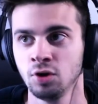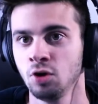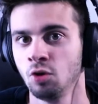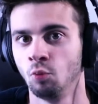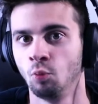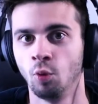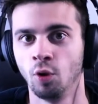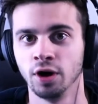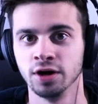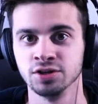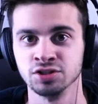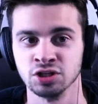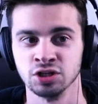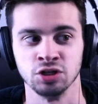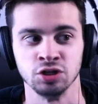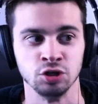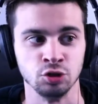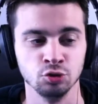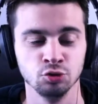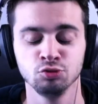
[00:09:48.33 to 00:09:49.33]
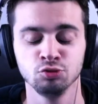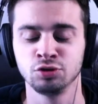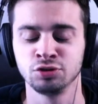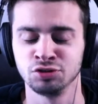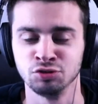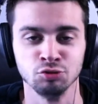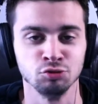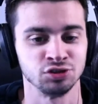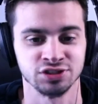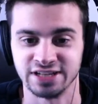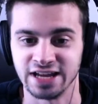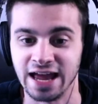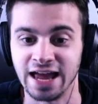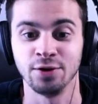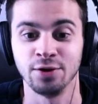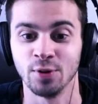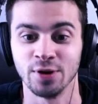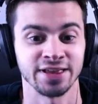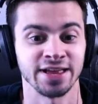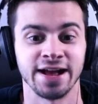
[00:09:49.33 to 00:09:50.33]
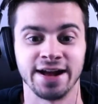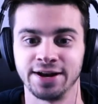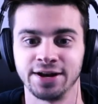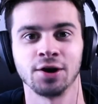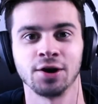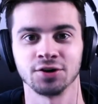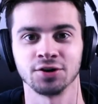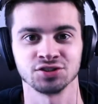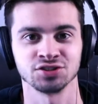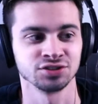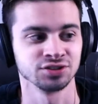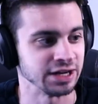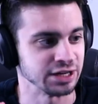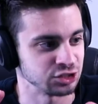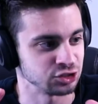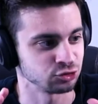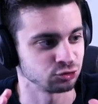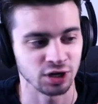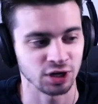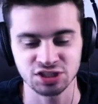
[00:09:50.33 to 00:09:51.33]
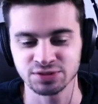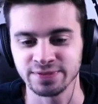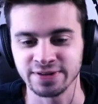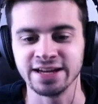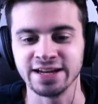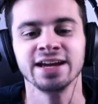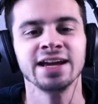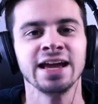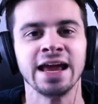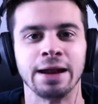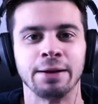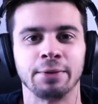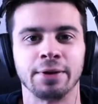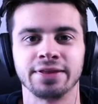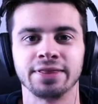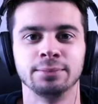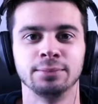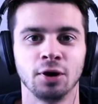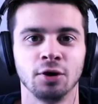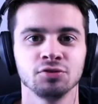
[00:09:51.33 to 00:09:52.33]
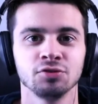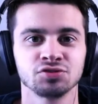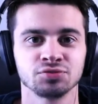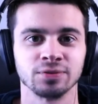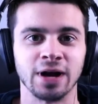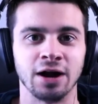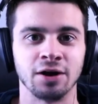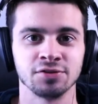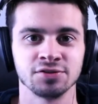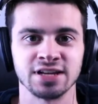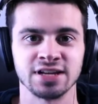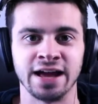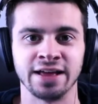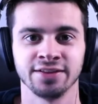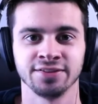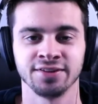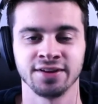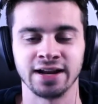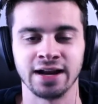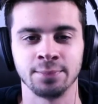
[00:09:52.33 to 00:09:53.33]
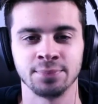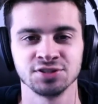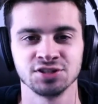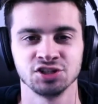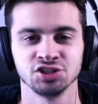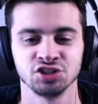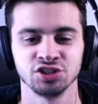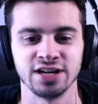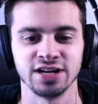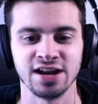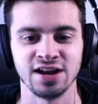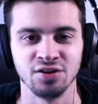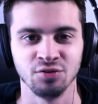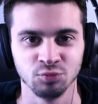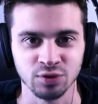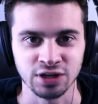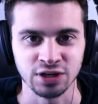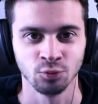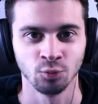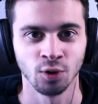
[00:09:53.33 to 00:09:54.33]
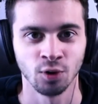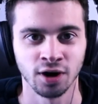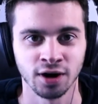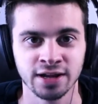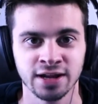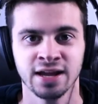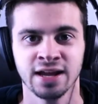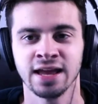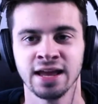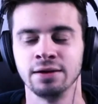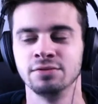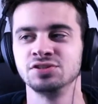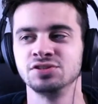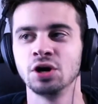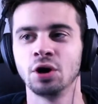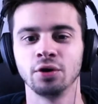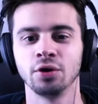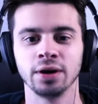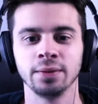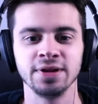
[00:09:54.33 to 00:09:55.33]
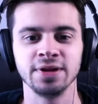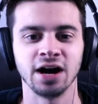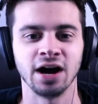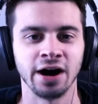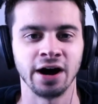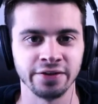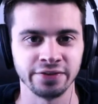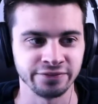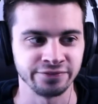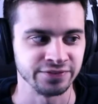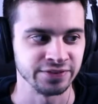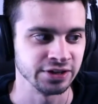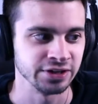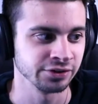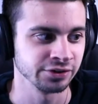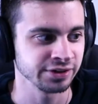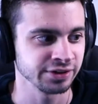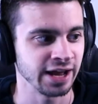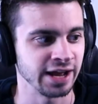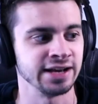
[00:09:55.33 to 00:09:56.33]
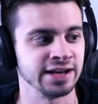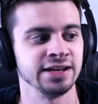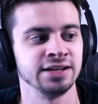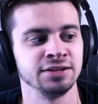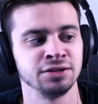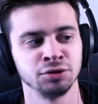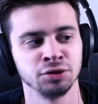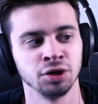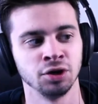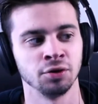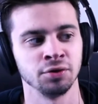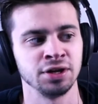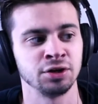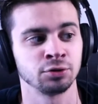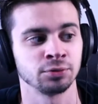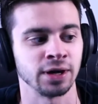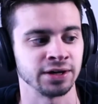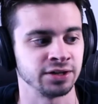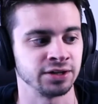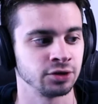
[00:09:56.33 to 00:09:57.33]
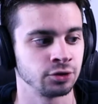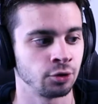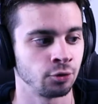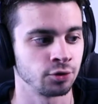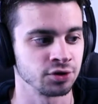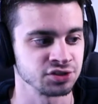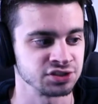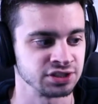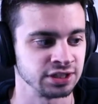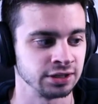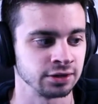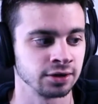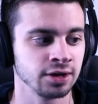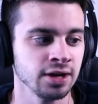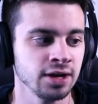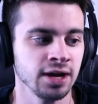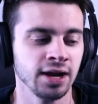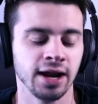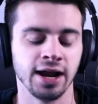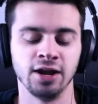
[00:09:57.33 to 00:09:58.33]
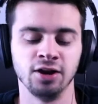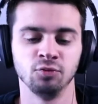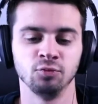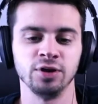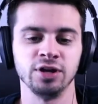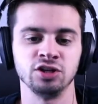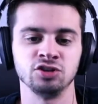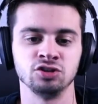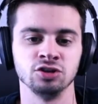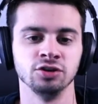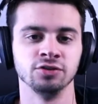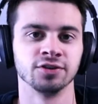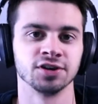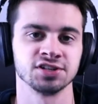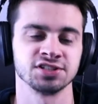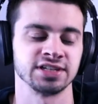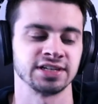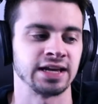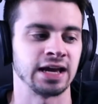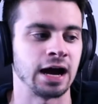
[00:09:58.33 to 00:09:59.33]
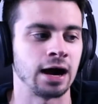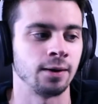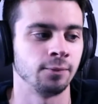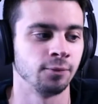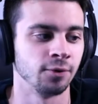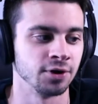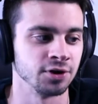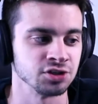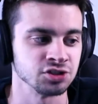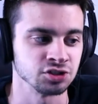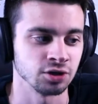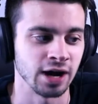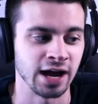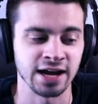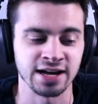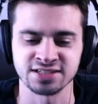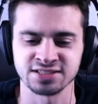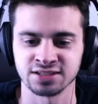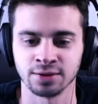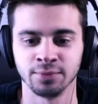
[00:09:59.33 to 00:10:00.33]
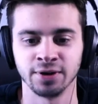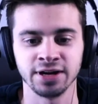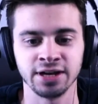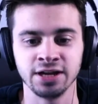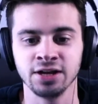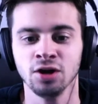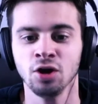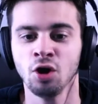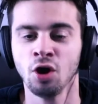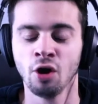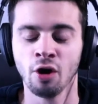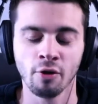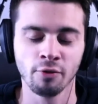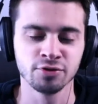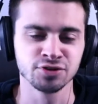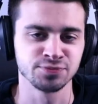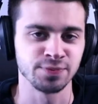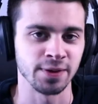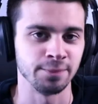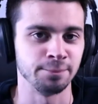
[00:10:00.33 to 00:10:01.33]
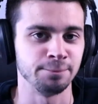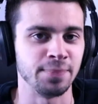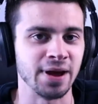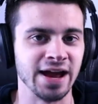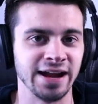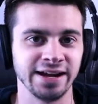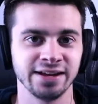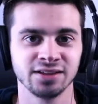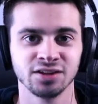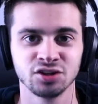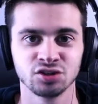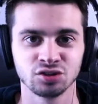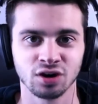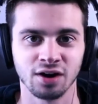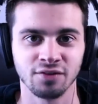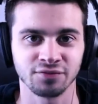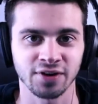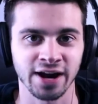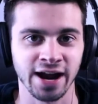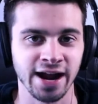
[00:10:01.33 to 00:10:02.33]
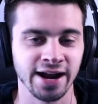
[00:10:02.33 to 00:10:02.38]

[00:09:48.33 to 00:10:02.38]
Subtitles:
was you stay with Hayden Hurst. Like, trust me, he ran the most routes at the tight end position in week 1. He was going to be on the field, and he corrected course here in week 2 versus the Cowboys. So as somebody who's been banging the drum for Hayden